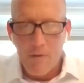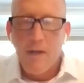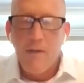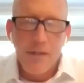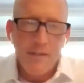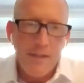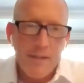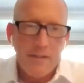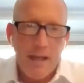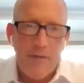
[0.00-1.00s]
level; that's at the
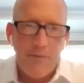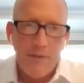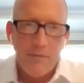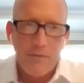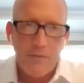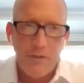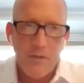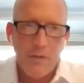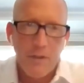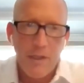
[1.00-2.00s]
staff level
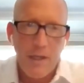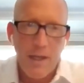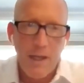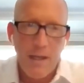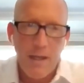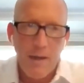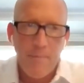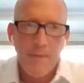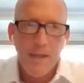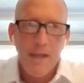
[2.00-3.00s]
too.
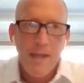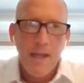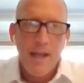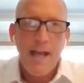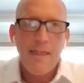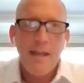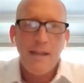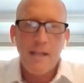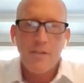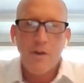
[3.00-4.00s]
And I think
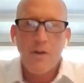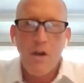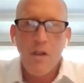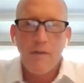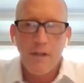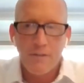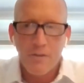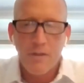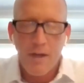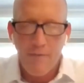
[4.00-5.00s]
that's on all of us to
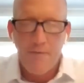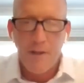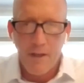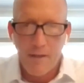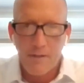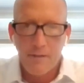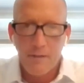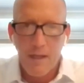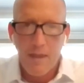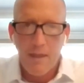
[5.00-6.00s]
try to fix.
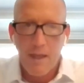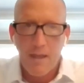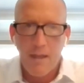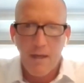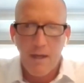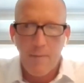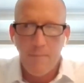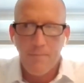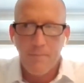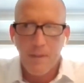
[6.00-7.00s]
I think
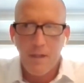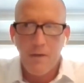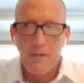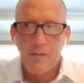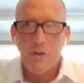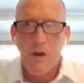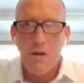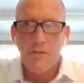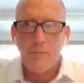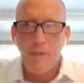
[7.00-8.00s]
it
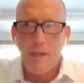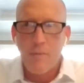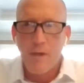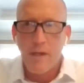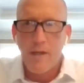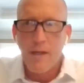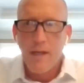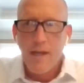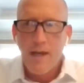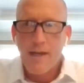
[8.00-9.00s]
disheartens me when
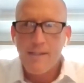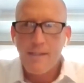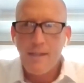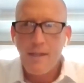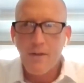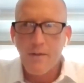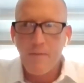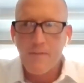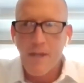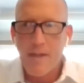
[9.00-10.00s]
I see or
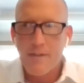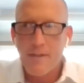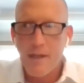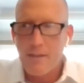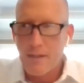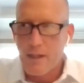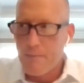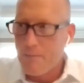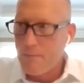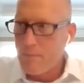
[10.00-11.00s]
sense
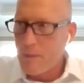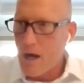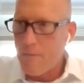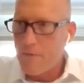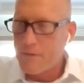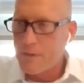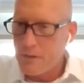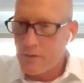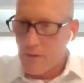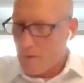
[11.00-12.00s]
that
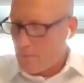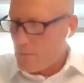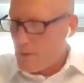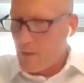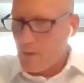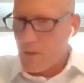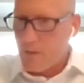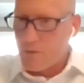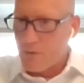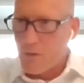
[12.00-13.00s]
offices are
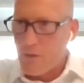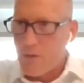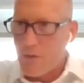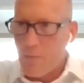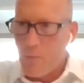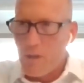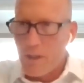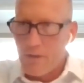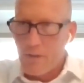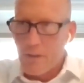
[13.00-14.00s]
concerned or
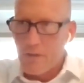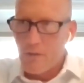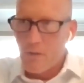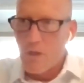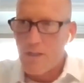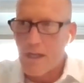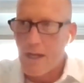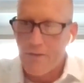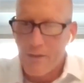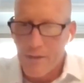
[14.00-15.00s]
unwilling to reach
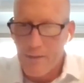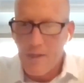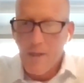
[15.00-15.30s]
out to